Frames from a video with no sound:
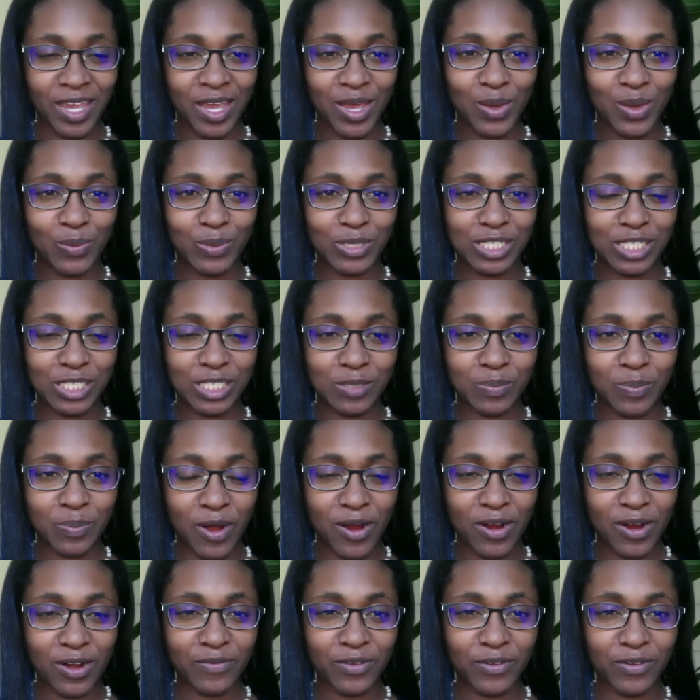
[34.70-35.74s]
which is part
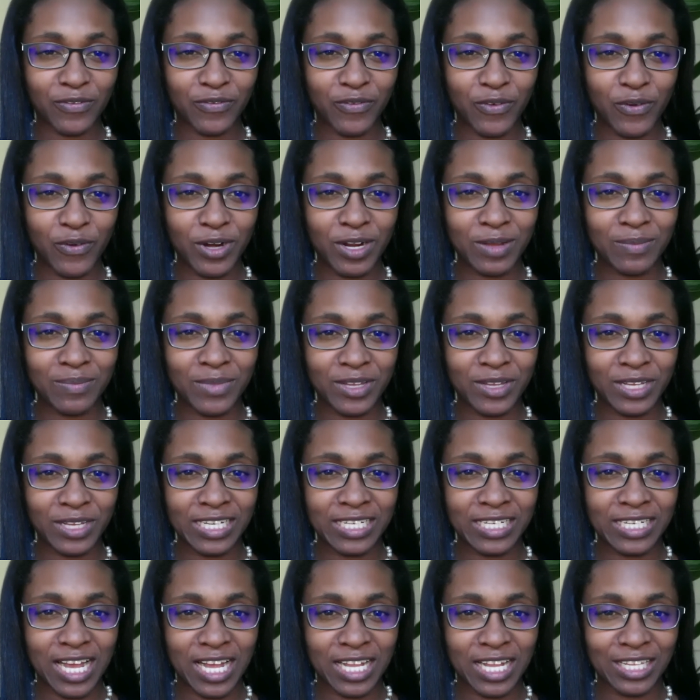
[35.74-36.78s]
of a $40 million
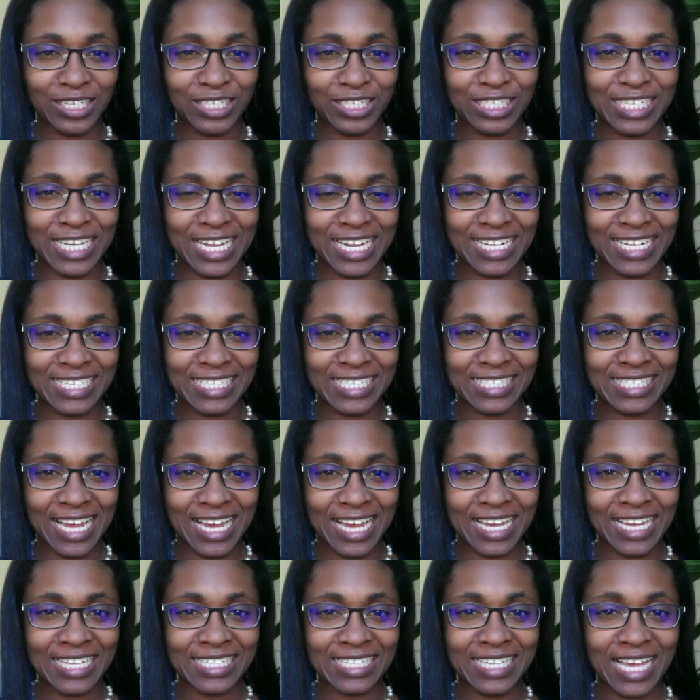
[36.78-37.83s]
data
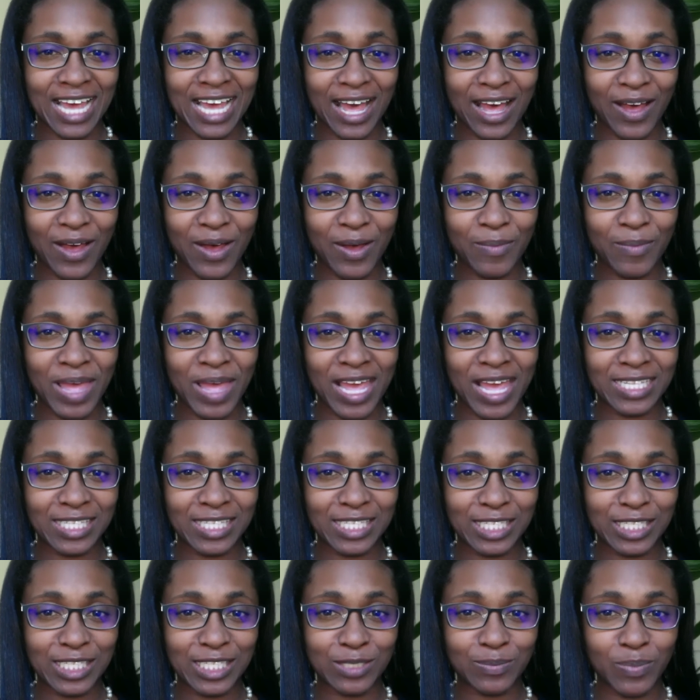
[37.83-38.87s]
science hub and
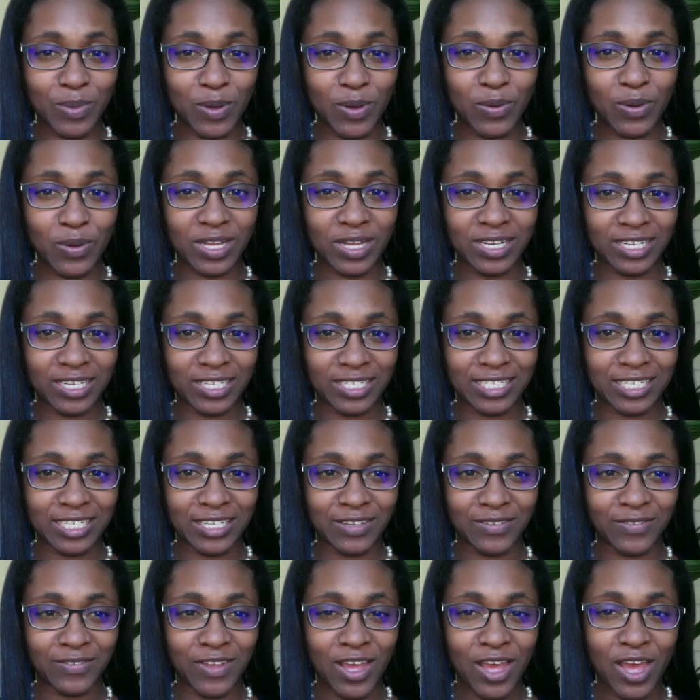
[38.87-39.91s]
spoke initiative
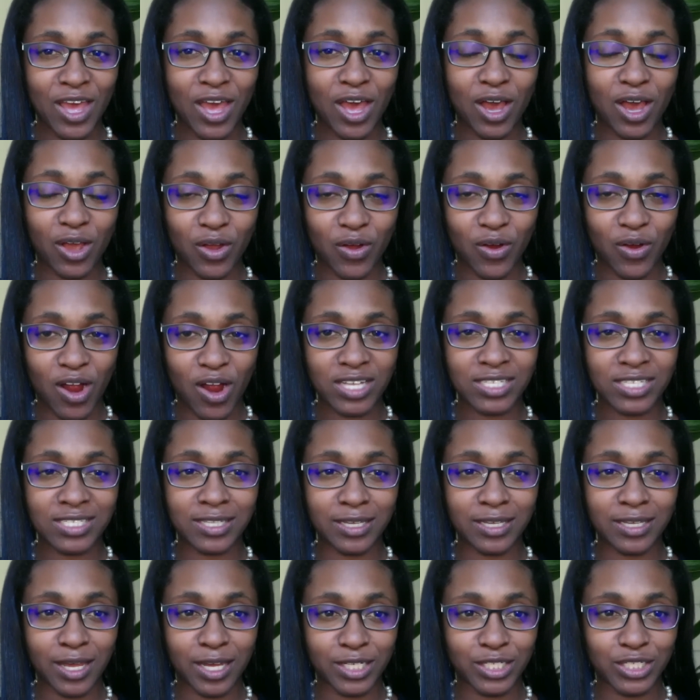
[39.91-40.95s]
across the
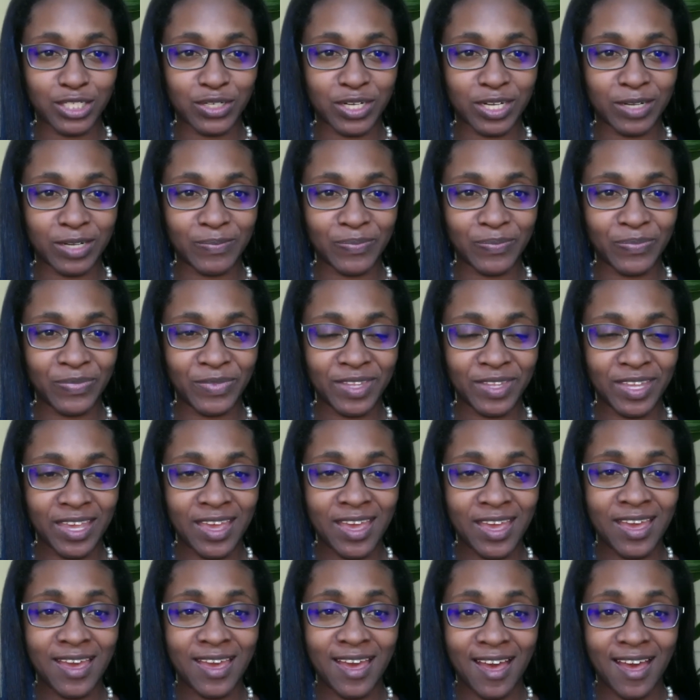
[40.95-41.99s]
country.
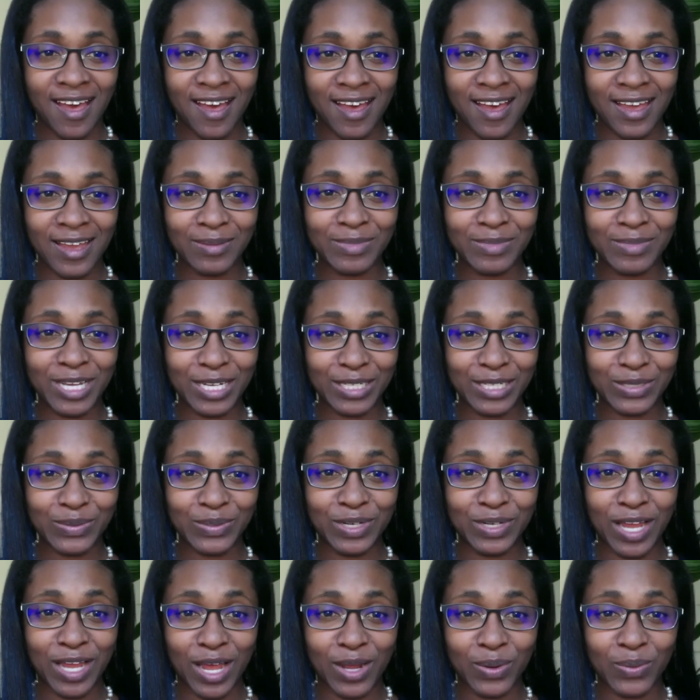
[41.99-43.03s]
I am Dr.
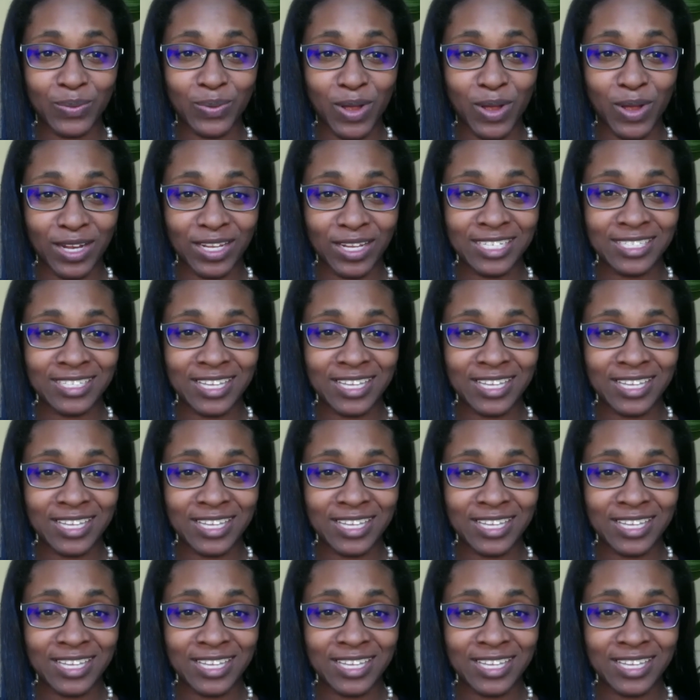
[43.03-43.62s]
Renata Rawlings